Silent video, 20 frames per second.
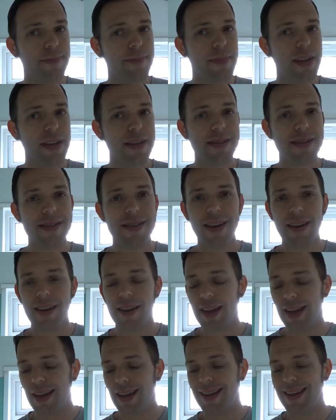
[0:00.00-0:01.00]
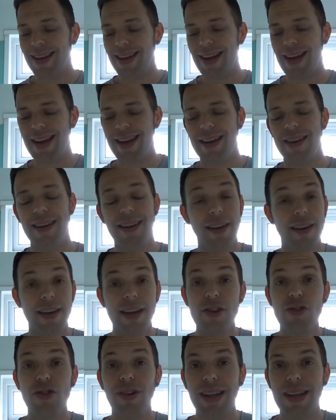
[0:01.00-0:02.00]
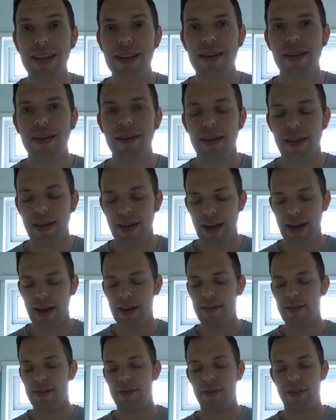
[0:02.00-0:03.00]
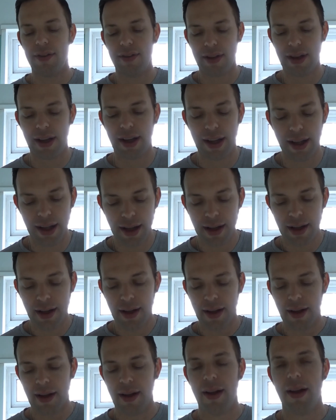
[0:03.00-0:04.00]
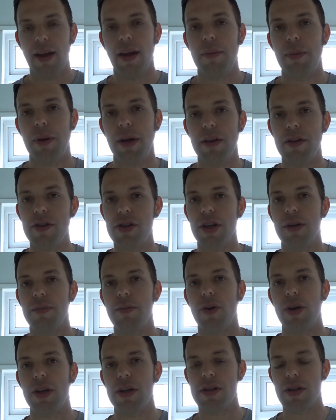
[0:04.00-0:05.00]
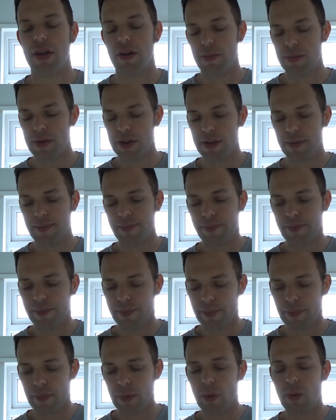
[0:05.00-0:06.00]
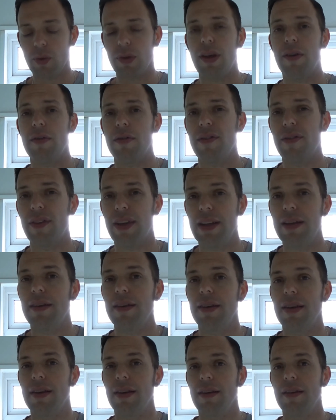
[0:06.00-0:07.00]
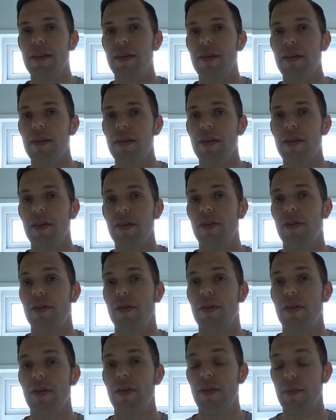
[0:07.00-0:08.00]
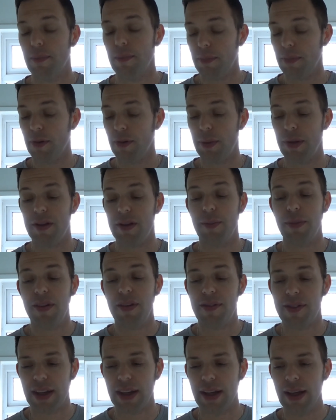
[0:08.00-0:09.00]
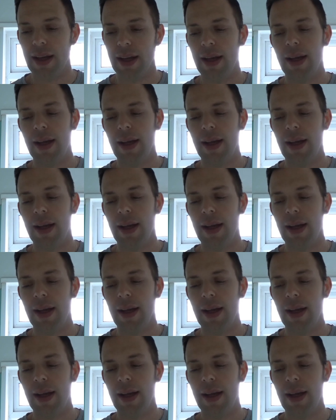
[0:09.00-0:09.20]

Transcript: there's nothing, literally nothing negative to say about the Scheermonnik soaps, or Delft Wit, to be specific.